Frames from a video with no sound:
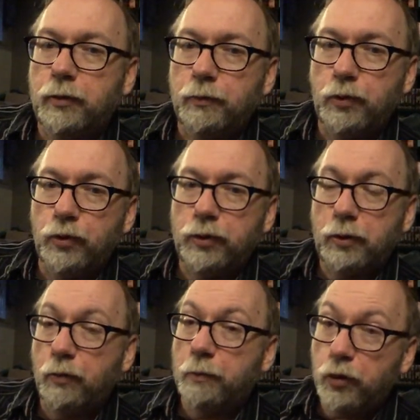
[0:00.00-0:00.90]
Moods.
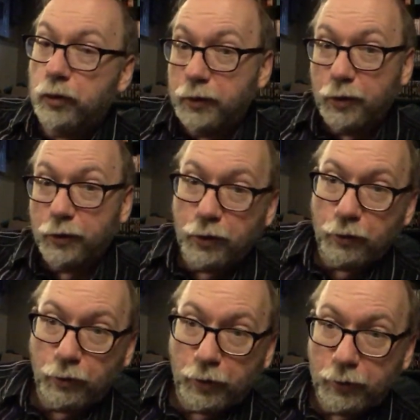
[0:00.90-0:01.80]
Well, Moods is
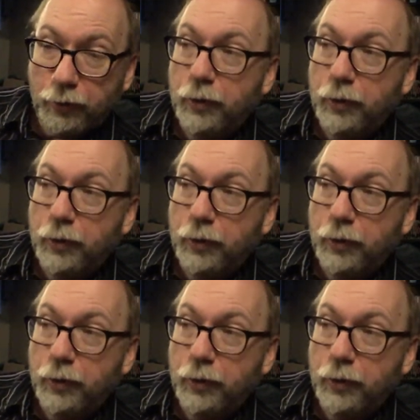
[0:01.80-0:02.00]
Ontario, right?